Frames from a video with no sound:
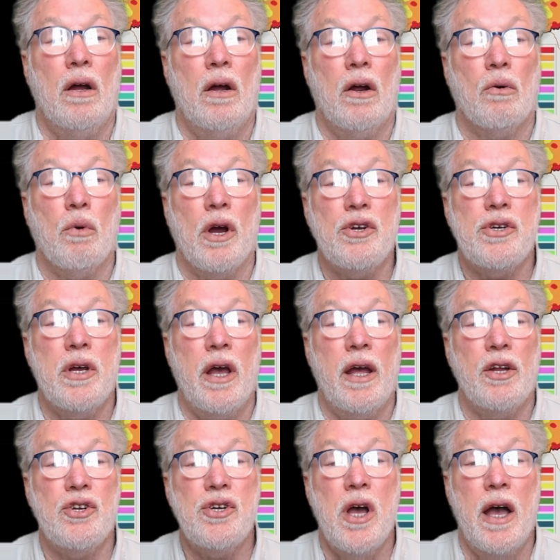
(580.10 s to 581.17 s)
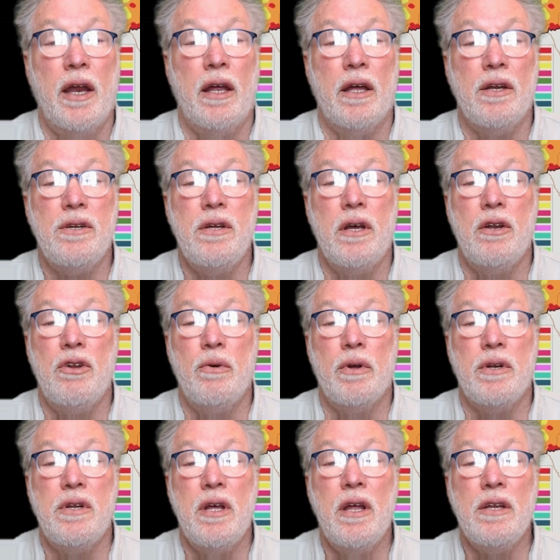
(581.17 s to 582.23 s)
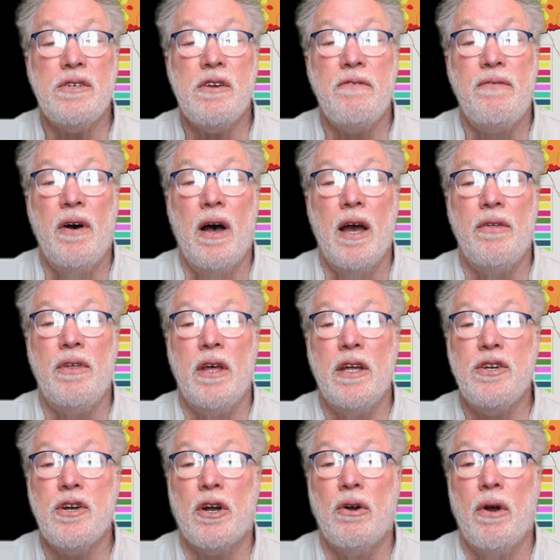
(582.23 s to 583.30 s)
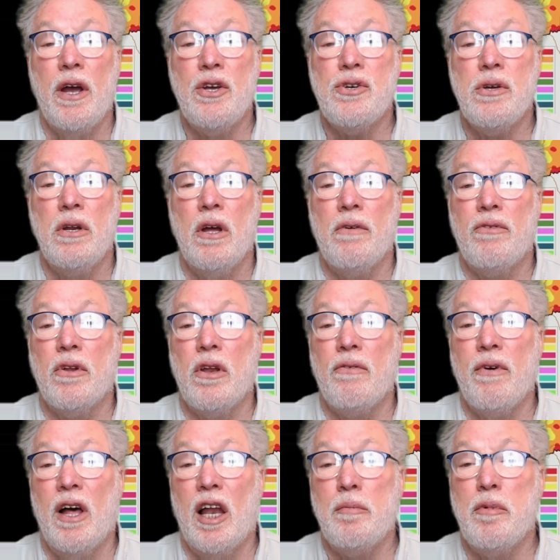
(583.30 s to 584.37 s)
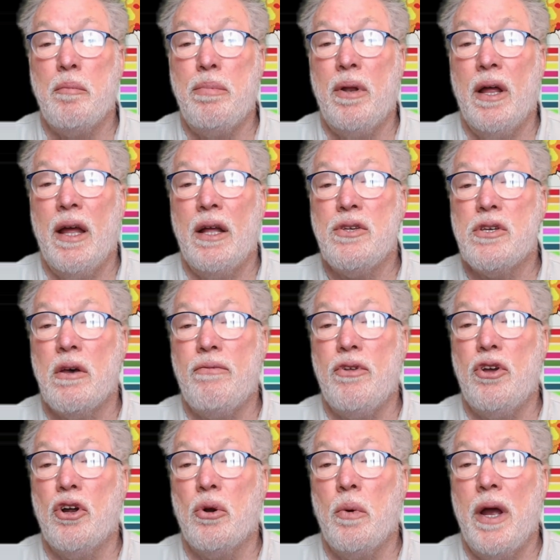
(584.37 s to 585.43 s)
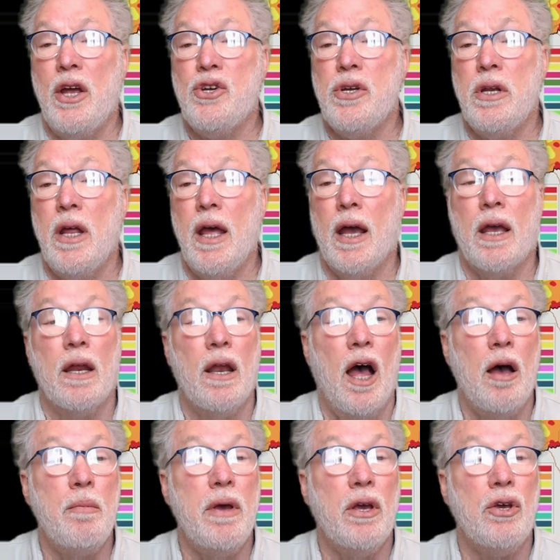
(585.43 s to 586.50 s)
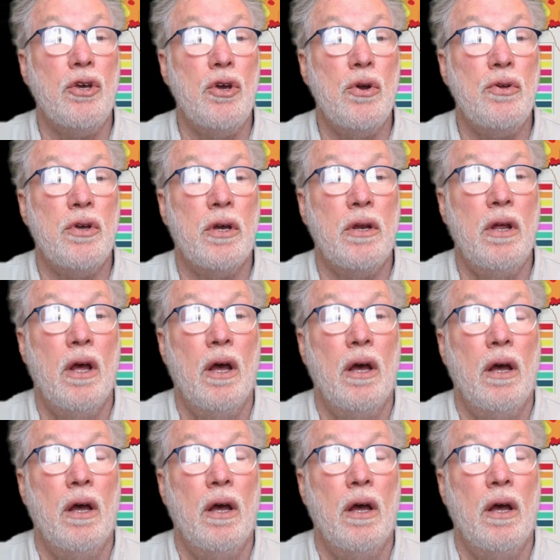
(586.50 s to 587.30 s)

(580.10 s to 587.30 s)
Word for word: Russia and China intend to intensify the integration of the development plans of the Eurasian Economic Union,